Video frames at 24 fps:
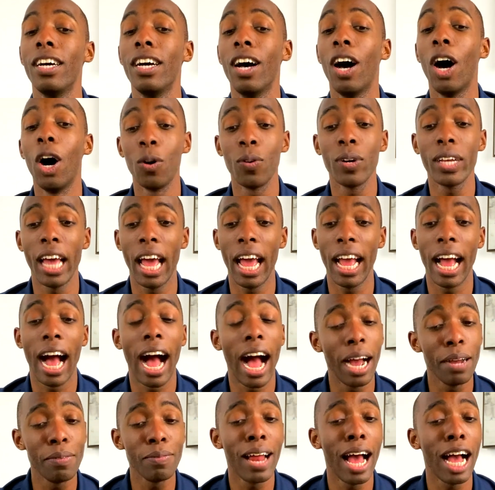okay,
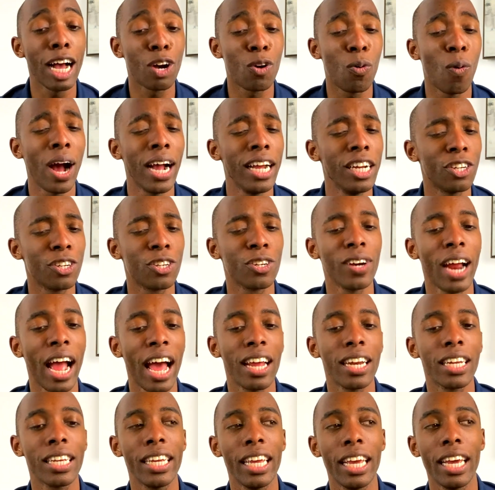I'm not quite sure how
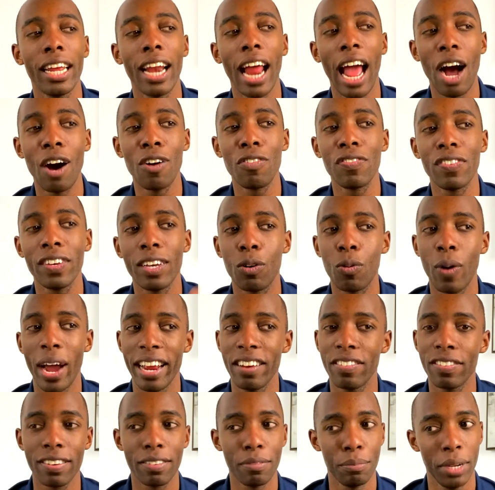to get Alfie away
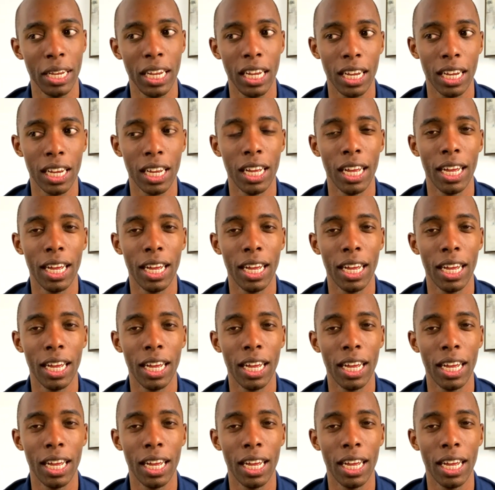from me.